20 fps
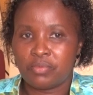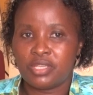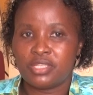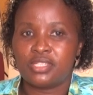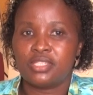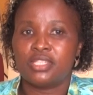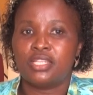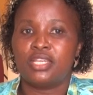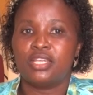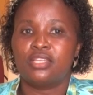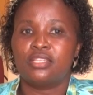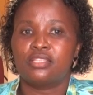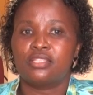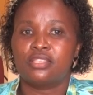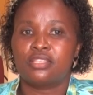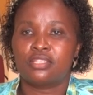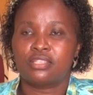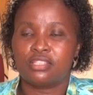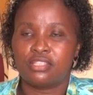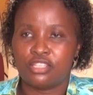Business
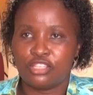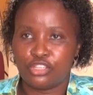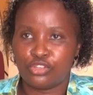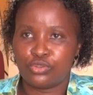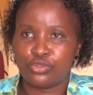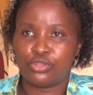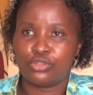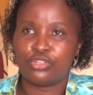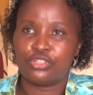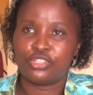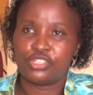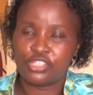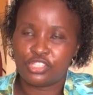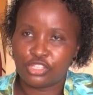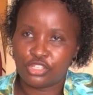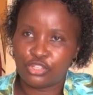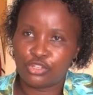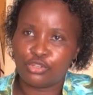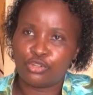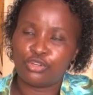CEO,
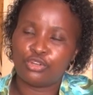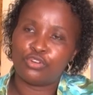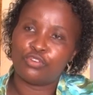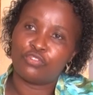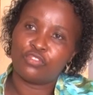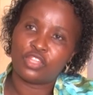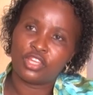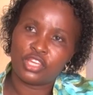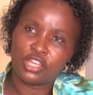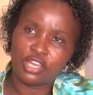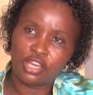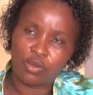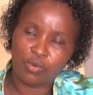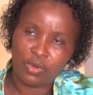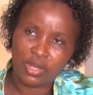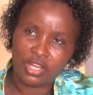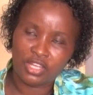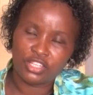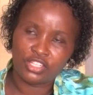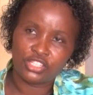CEO of the Year
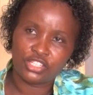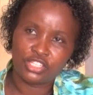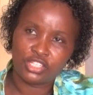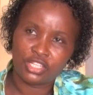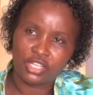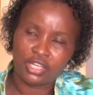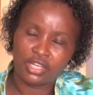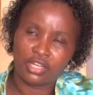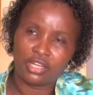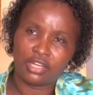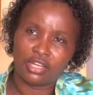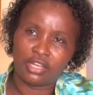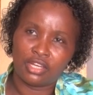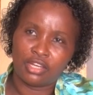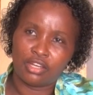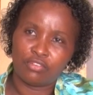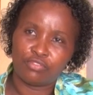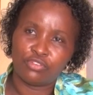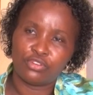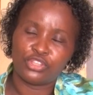award
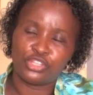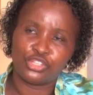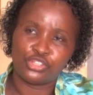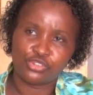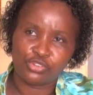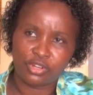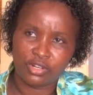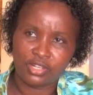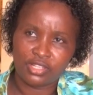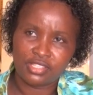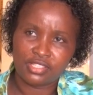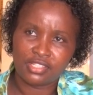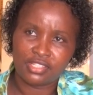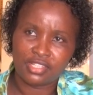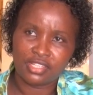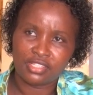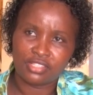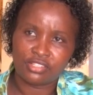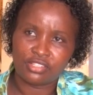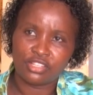uh, for the insurance
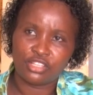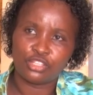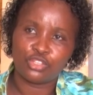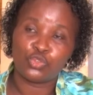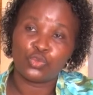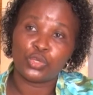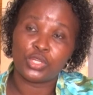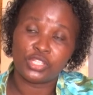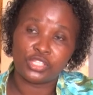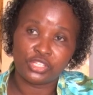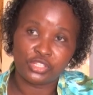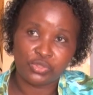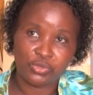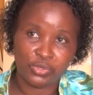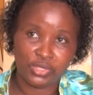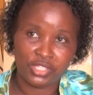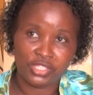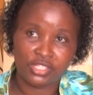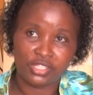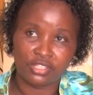industry
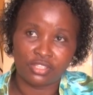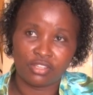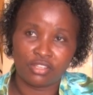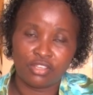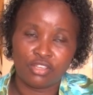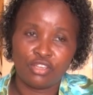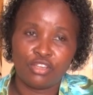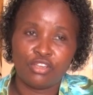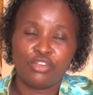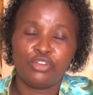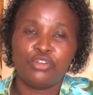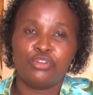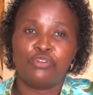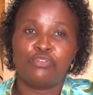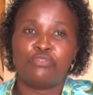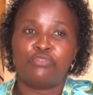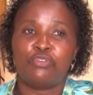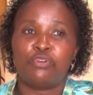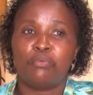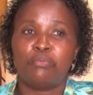2020. Yeah.
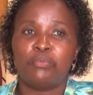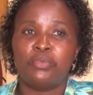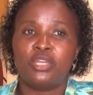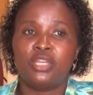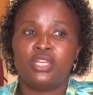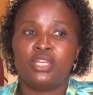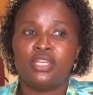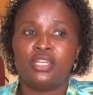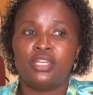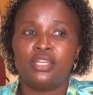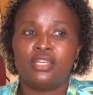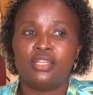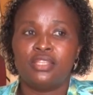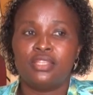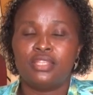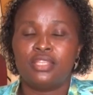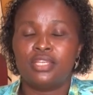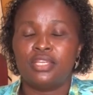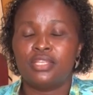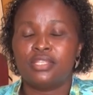For me,
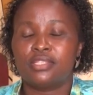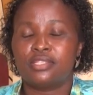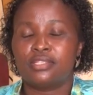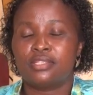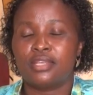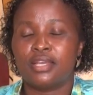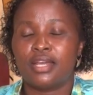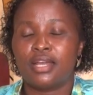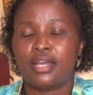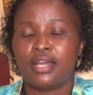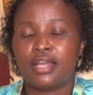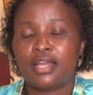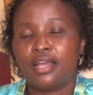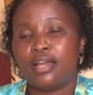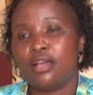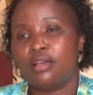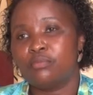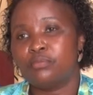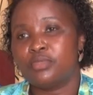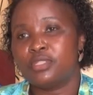this uh,
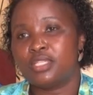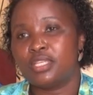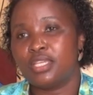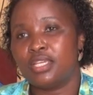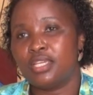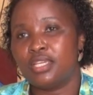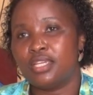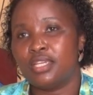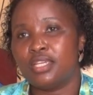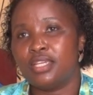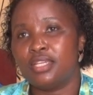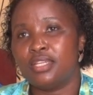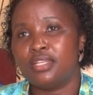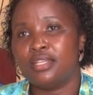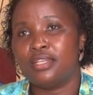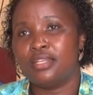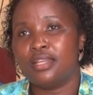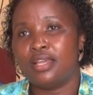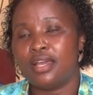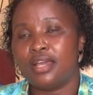comes
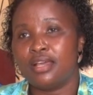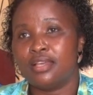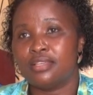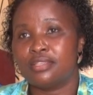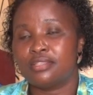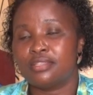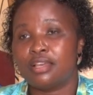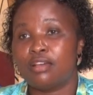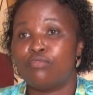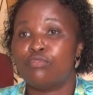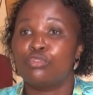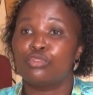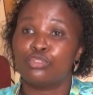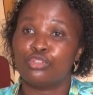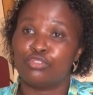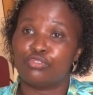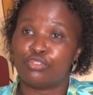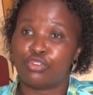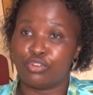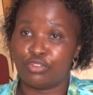in as a vote
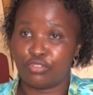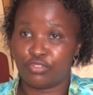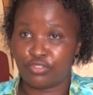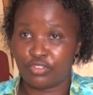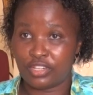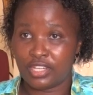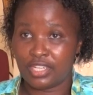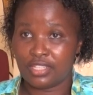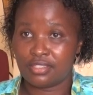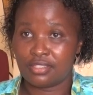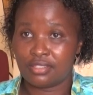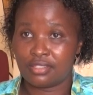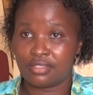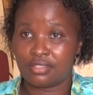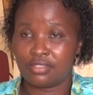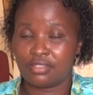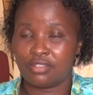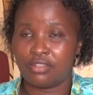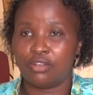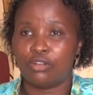of
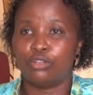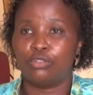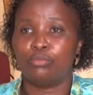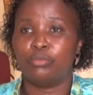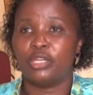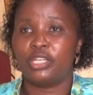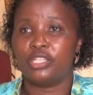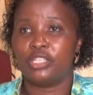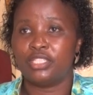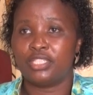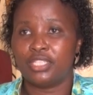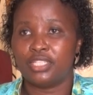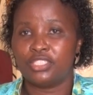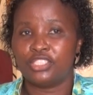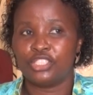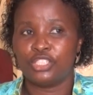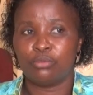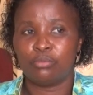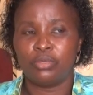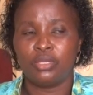confidence on my
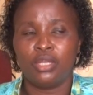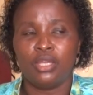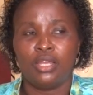leadership.